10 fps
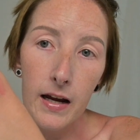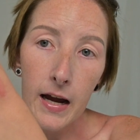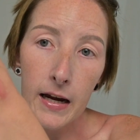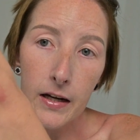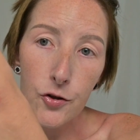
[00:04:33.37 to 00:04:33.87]

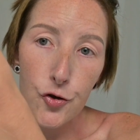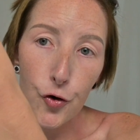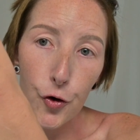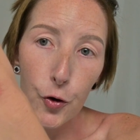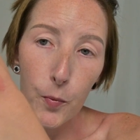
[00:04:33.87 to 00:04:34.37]
a
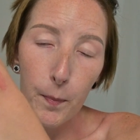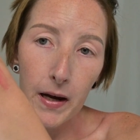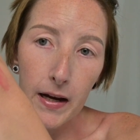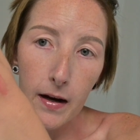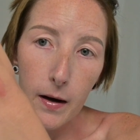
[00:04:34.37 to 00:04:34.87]
true
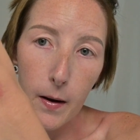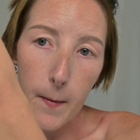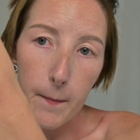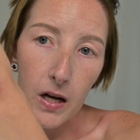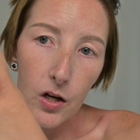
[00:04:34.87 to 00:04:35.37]
pink
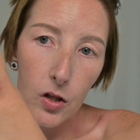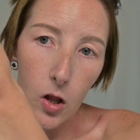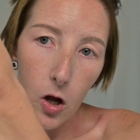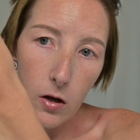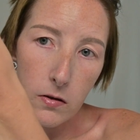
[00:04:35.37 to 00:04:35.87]

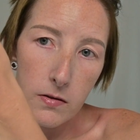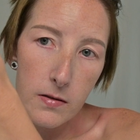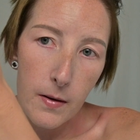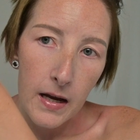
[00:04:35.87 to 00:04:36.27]
gloss.